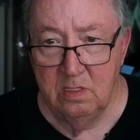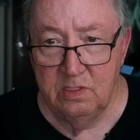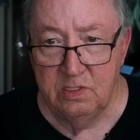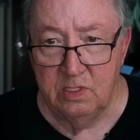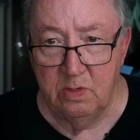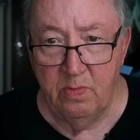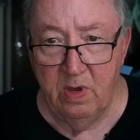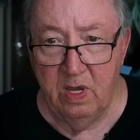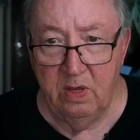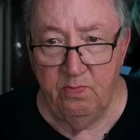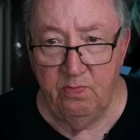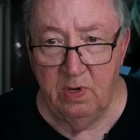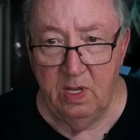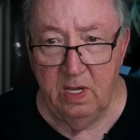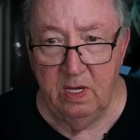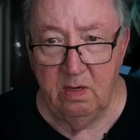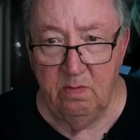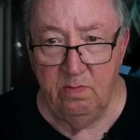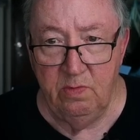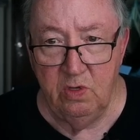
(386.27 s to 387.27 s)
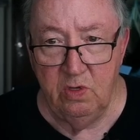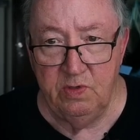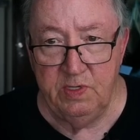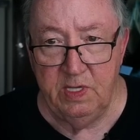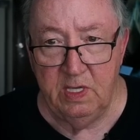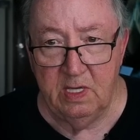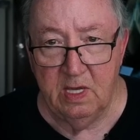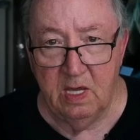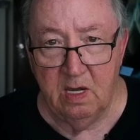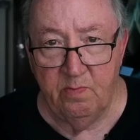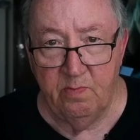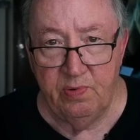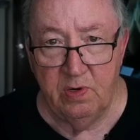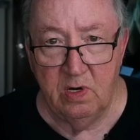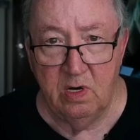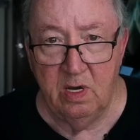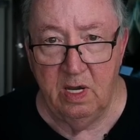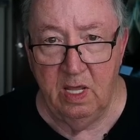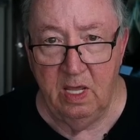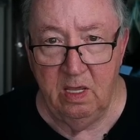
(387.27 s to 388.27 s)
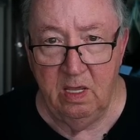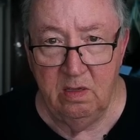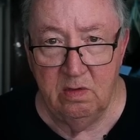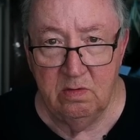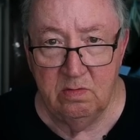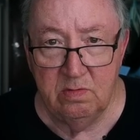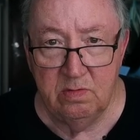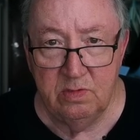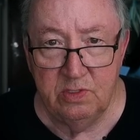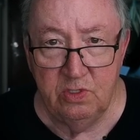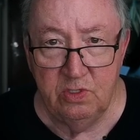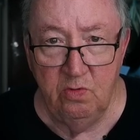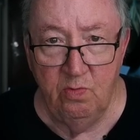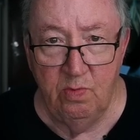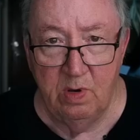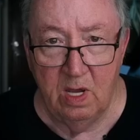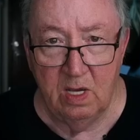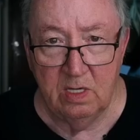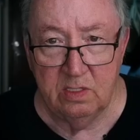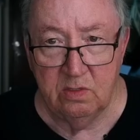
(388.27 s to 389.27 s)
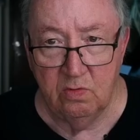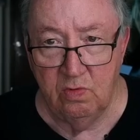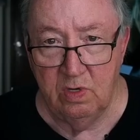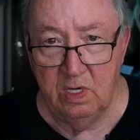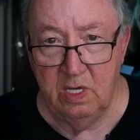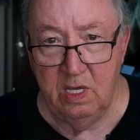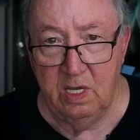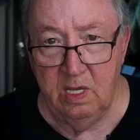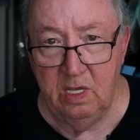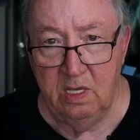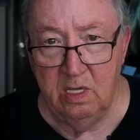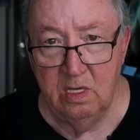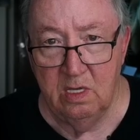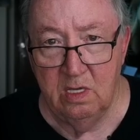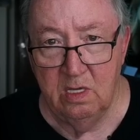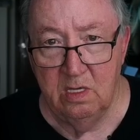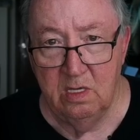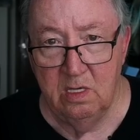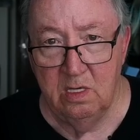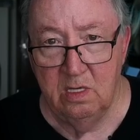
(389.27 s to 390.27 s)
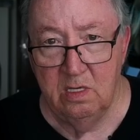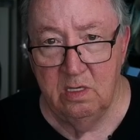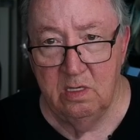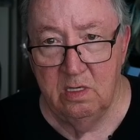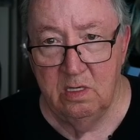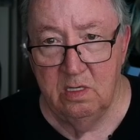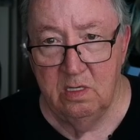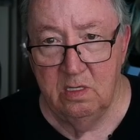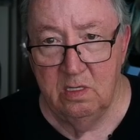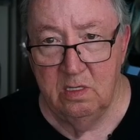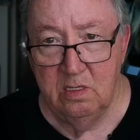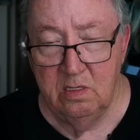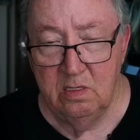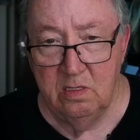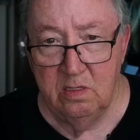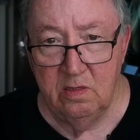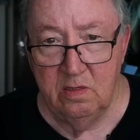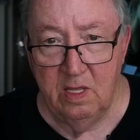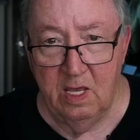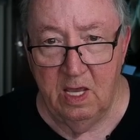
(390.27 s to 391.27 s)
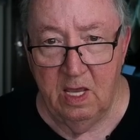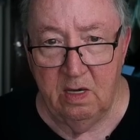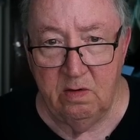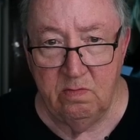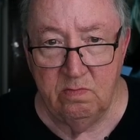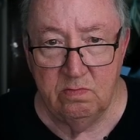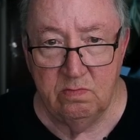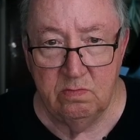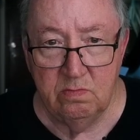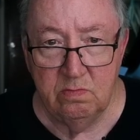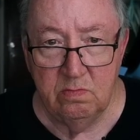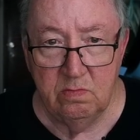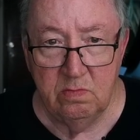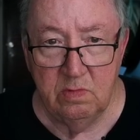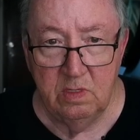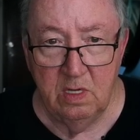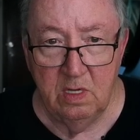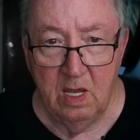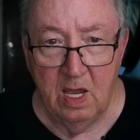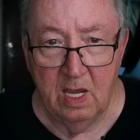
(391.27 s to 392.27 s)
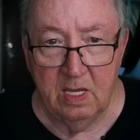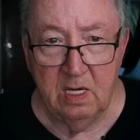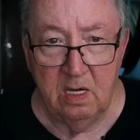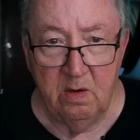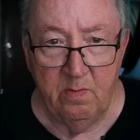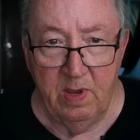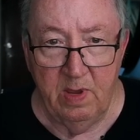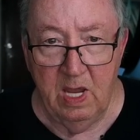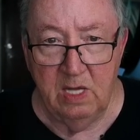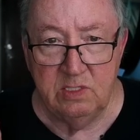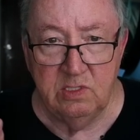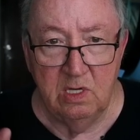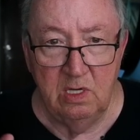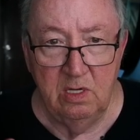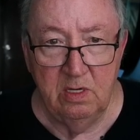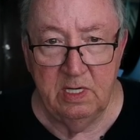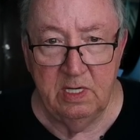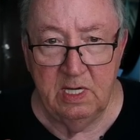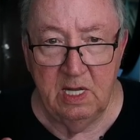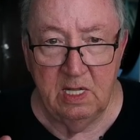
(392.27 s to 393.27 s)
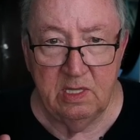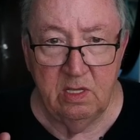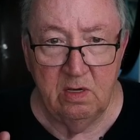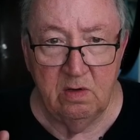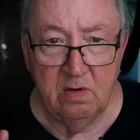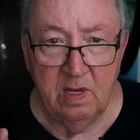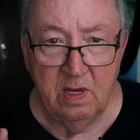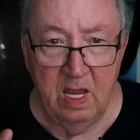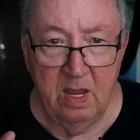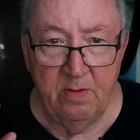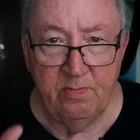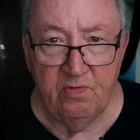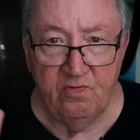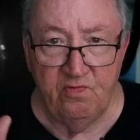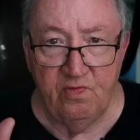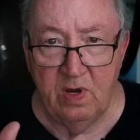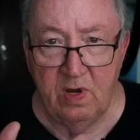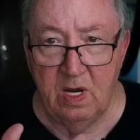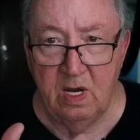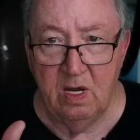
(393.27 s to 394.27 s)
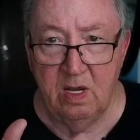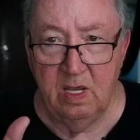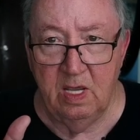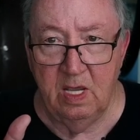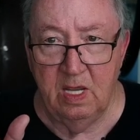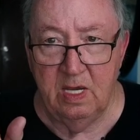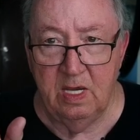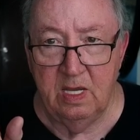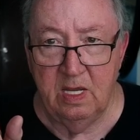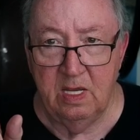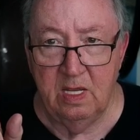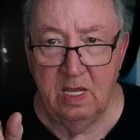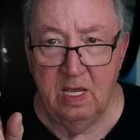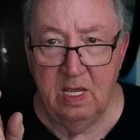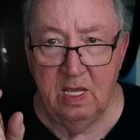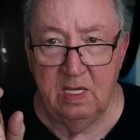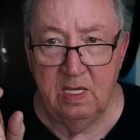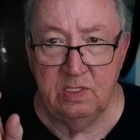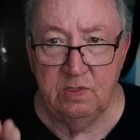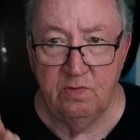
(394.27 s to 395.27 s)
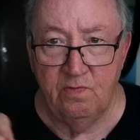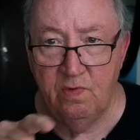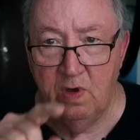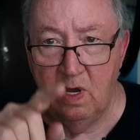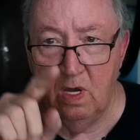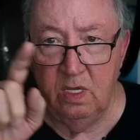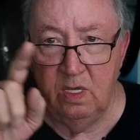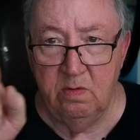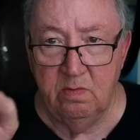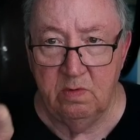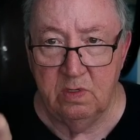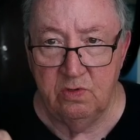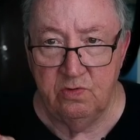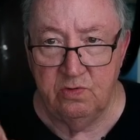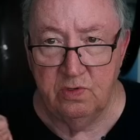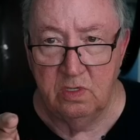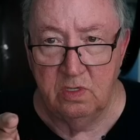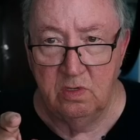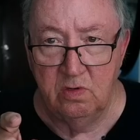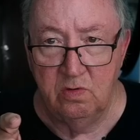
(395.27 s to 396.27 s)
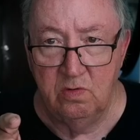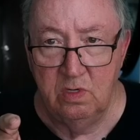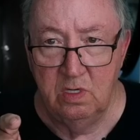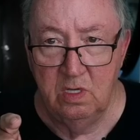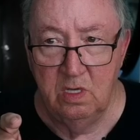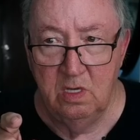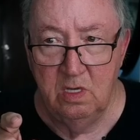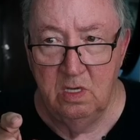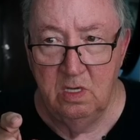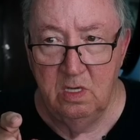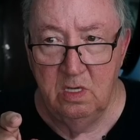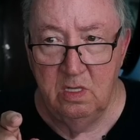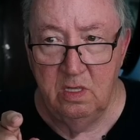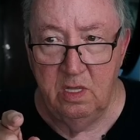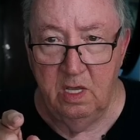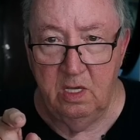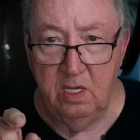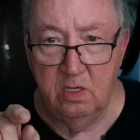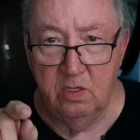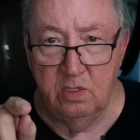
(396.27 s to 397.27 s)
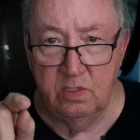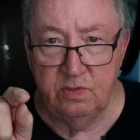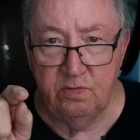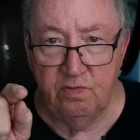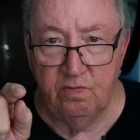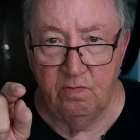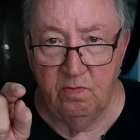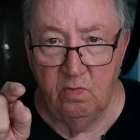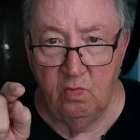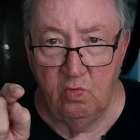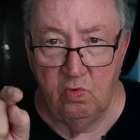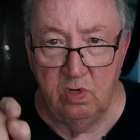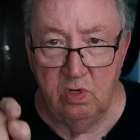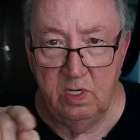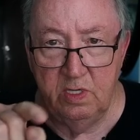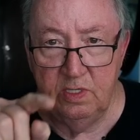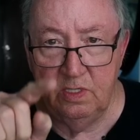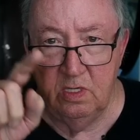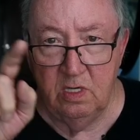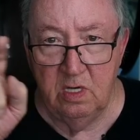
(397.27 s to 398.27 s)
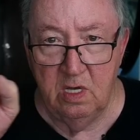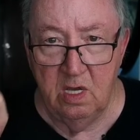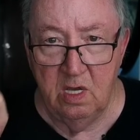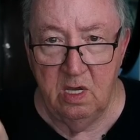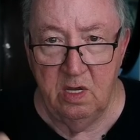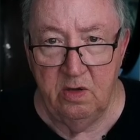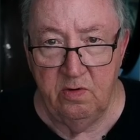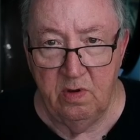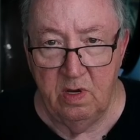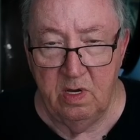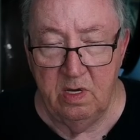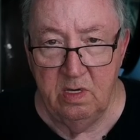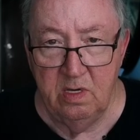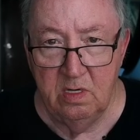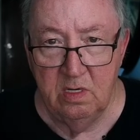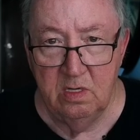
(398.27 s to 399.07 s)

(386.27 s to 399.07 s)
somebody playing music at a party two blocks away that I can imagine looking at their amplifier and it has a volume control that goes from 1 to 100